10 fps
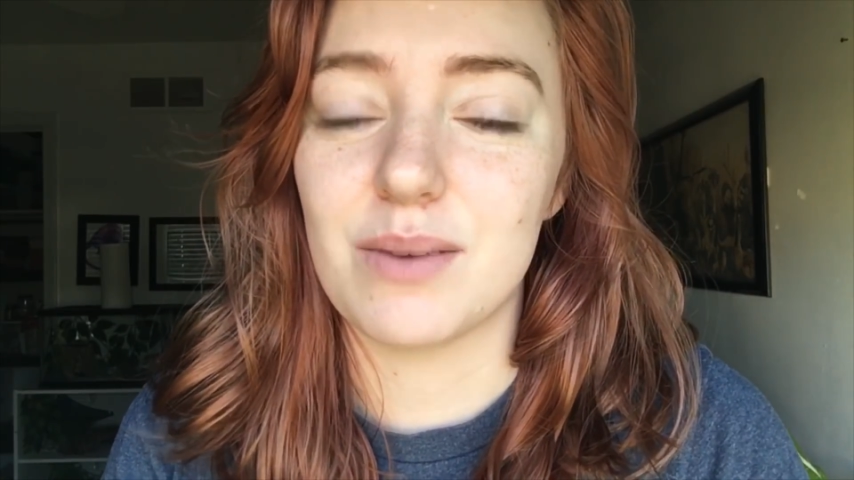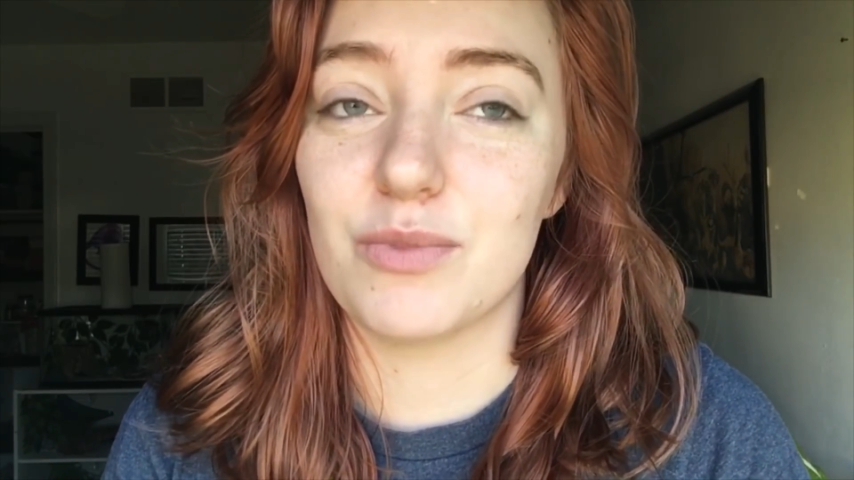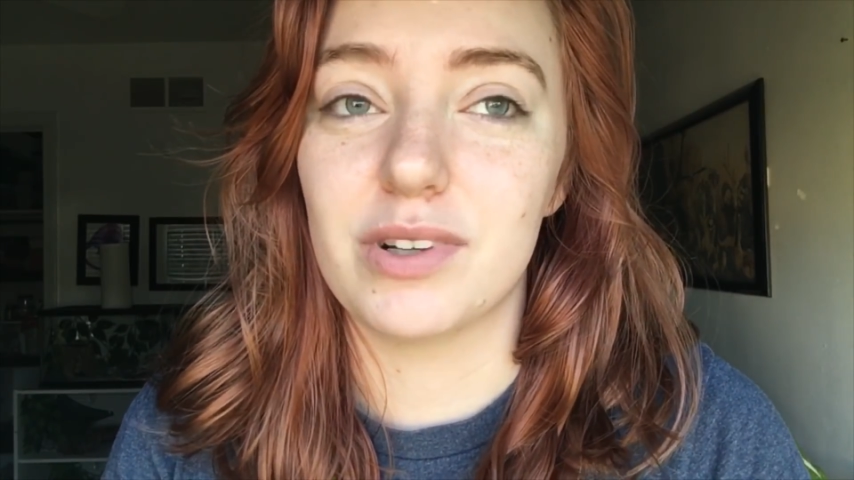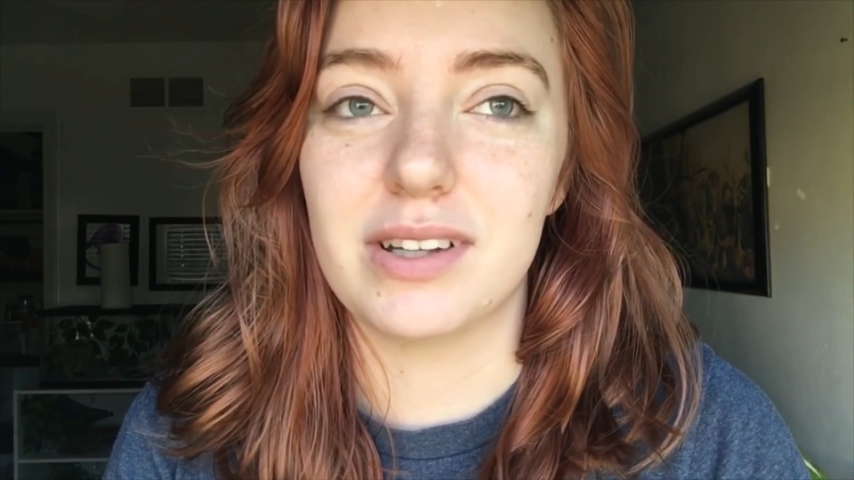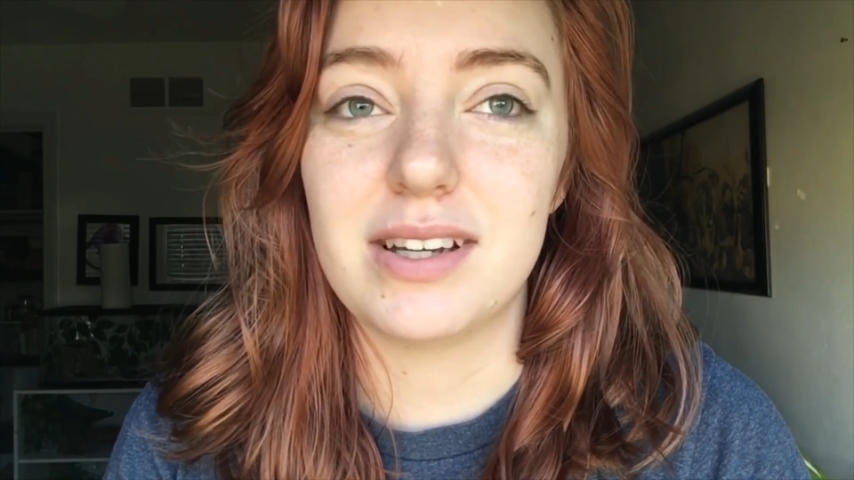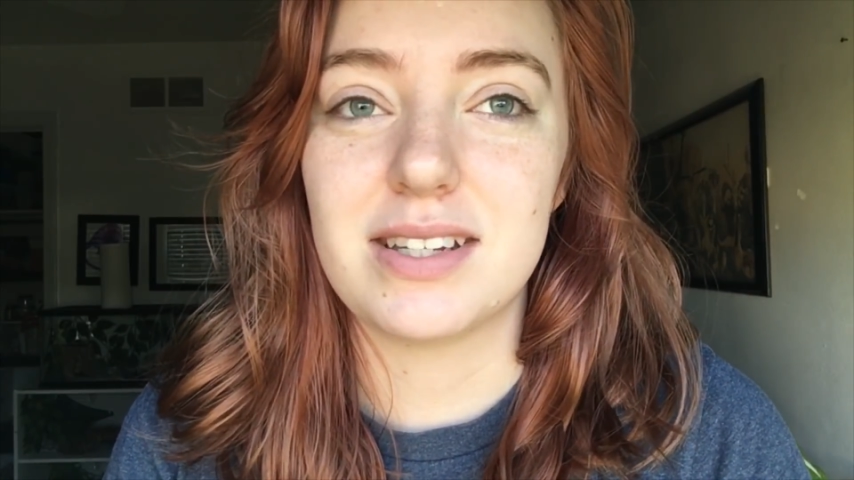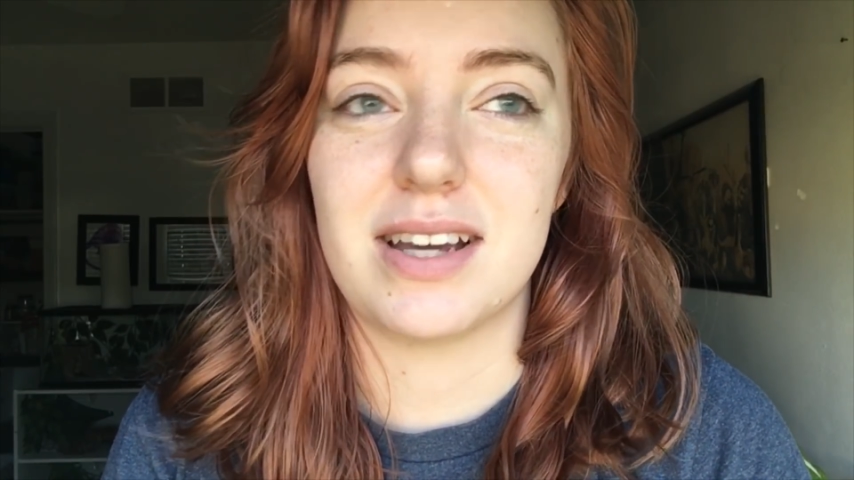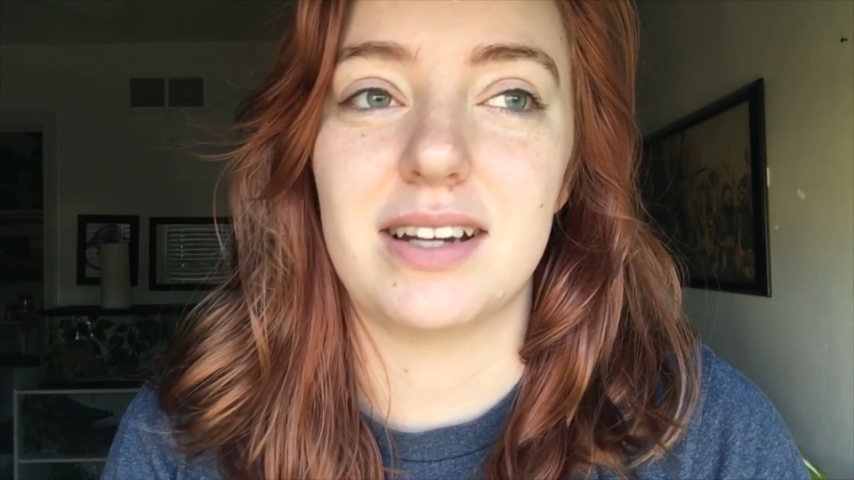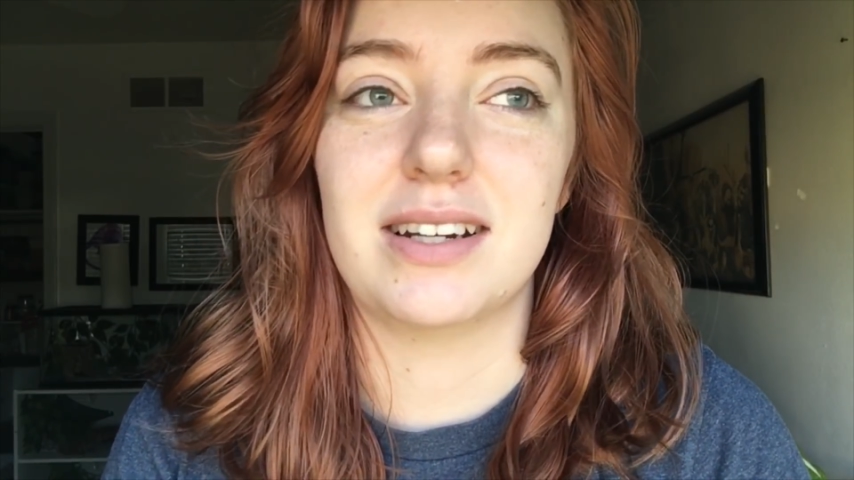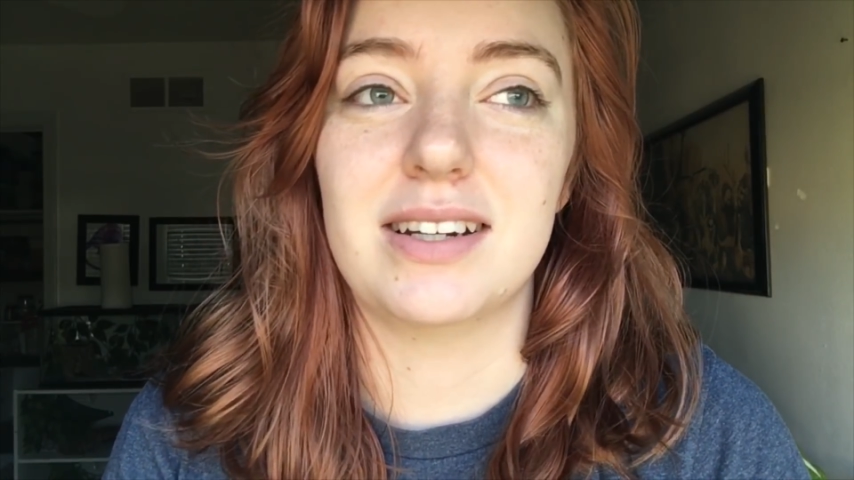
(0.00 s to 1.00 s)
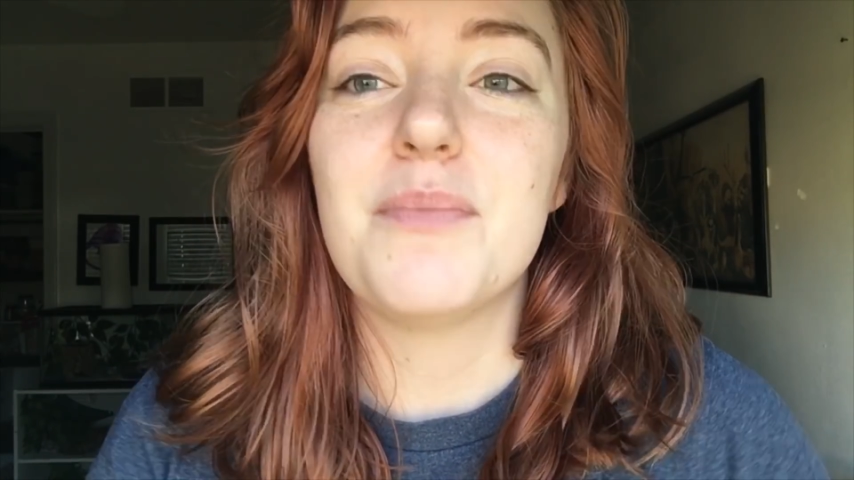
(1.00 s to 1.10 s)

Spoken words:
I'm really excited.